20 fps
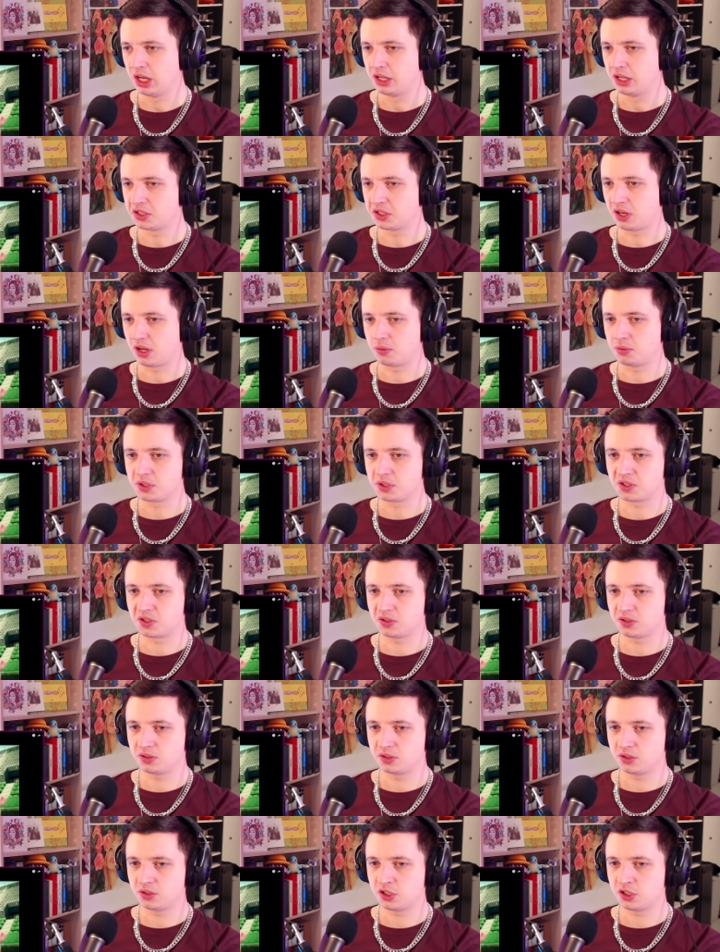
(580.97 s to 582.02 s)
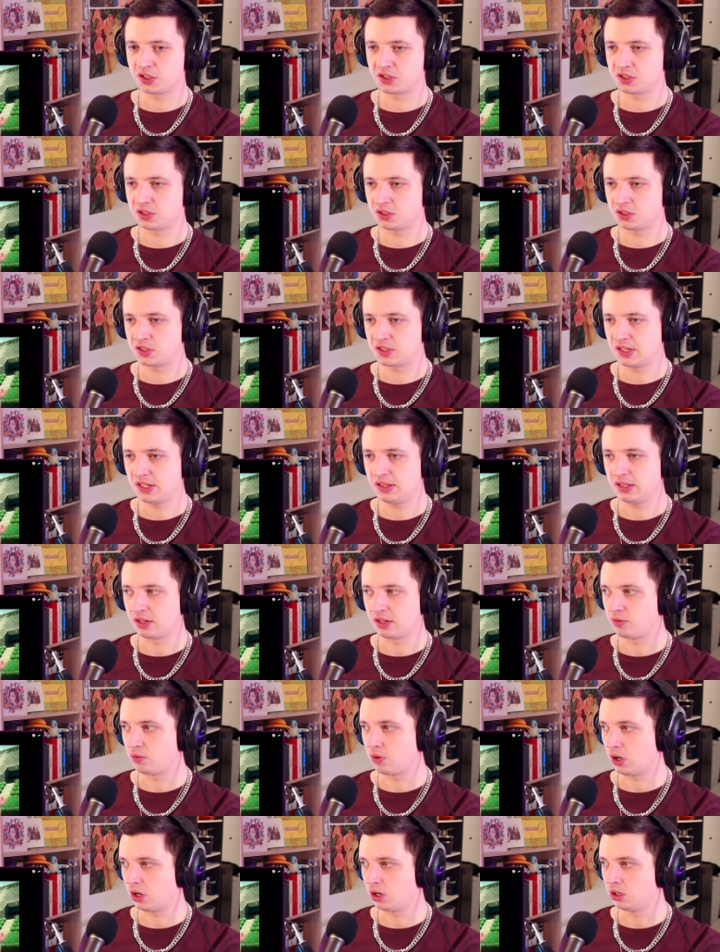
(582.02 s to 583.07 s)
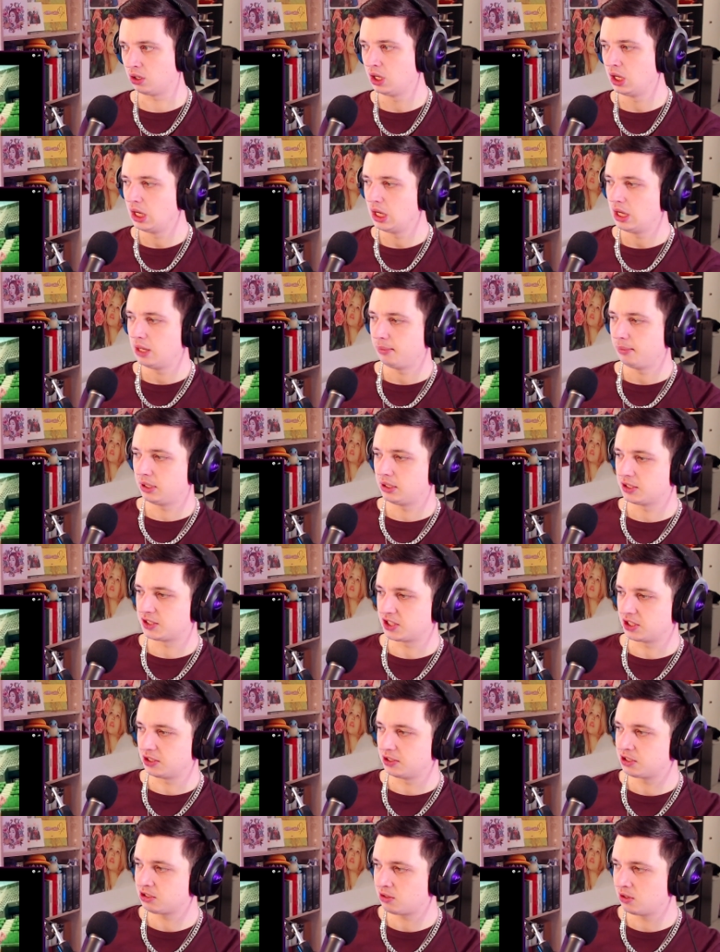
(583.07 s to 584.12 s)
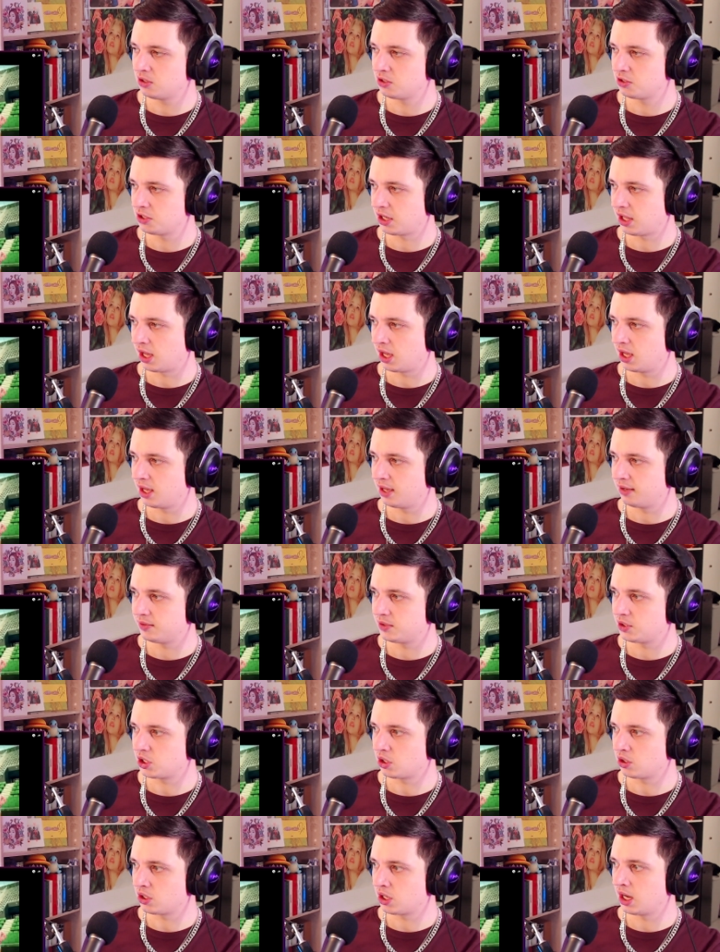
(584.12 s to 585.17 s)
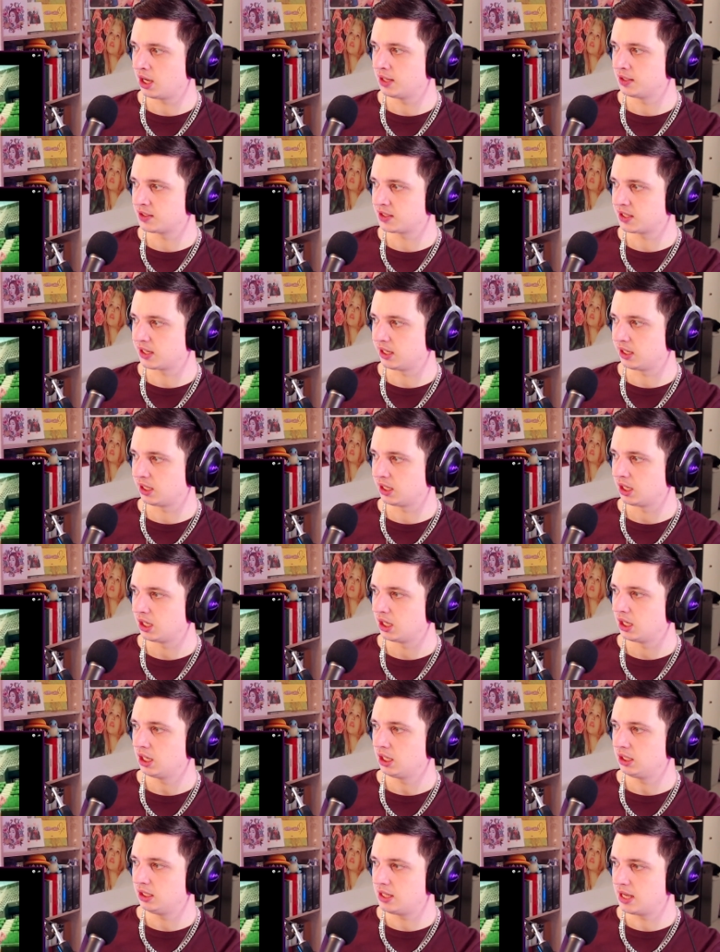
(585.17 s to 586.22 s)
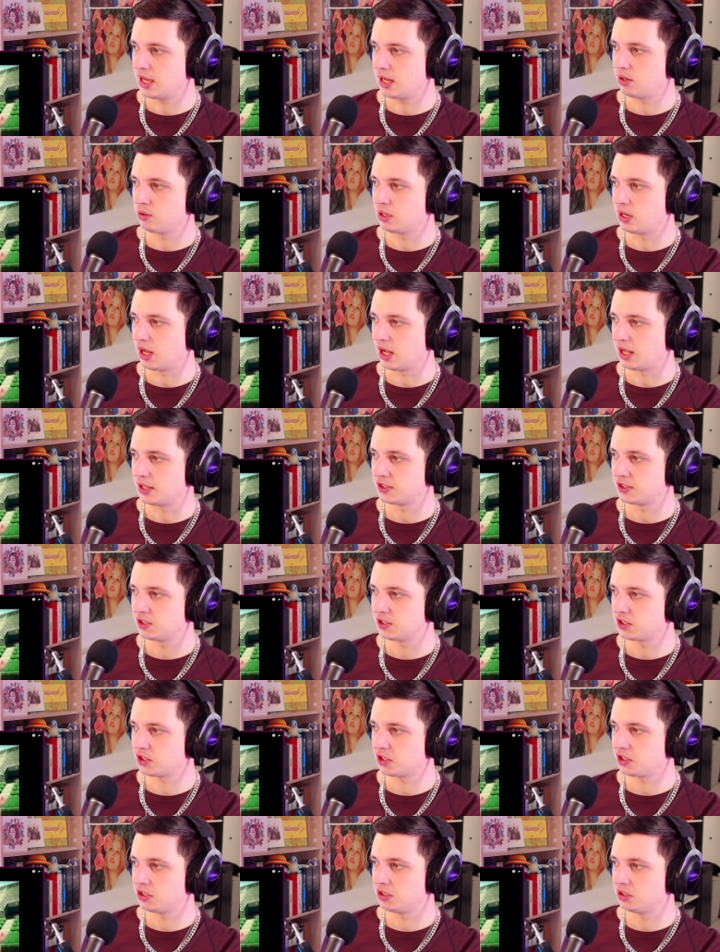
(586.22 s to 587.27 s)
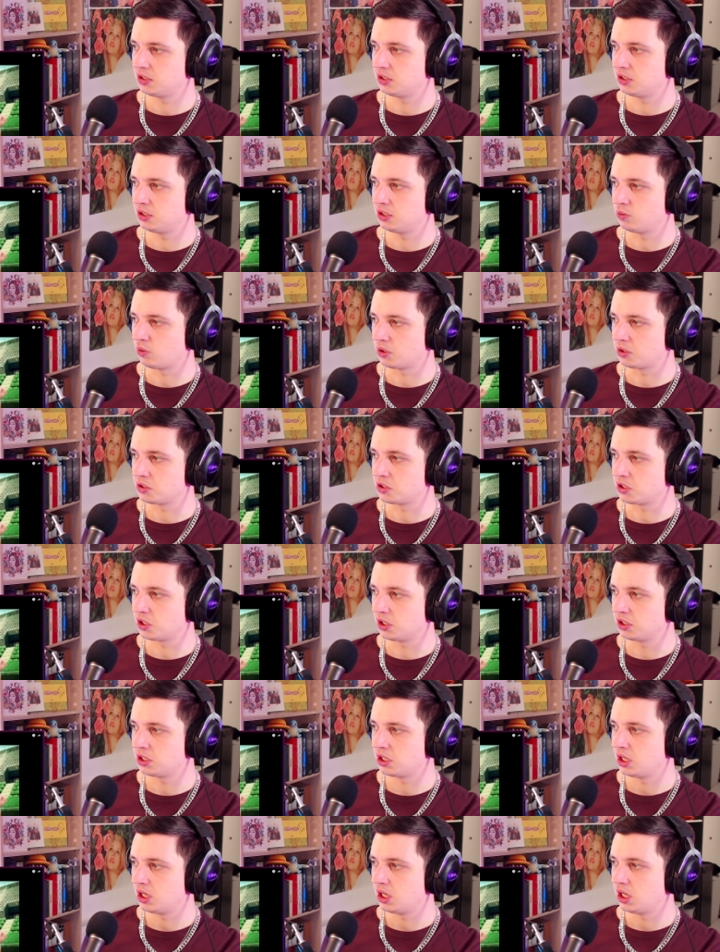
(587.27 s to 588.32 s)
So I was just seeing that wrong because on the screenshot I have Jung-A has like yellow glasses in in one shot,